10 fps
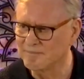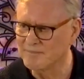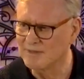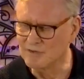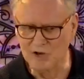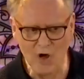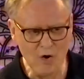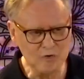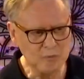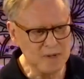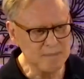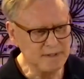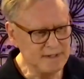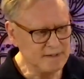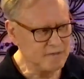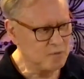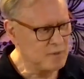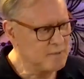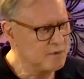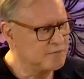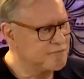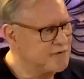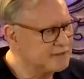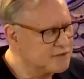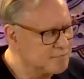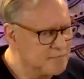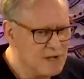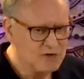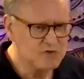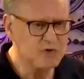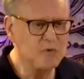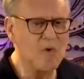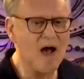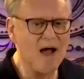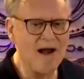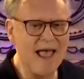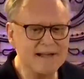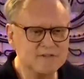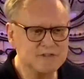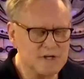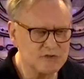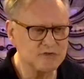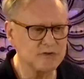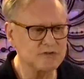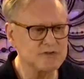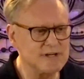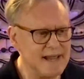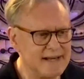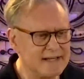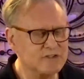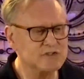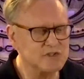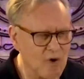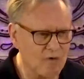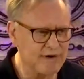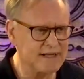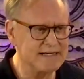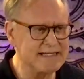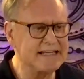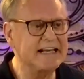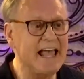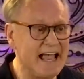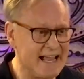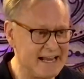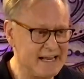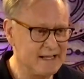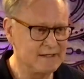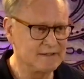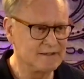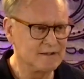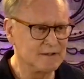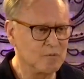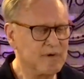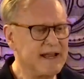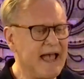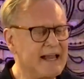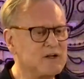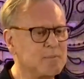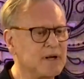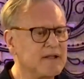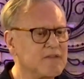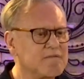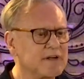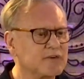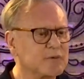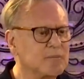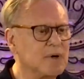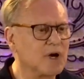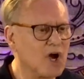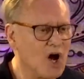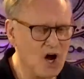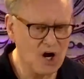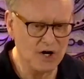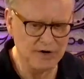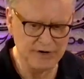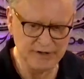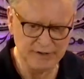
As long as we believe that we were victim to our ancestral genetic story and DNA, we had to play the victim card.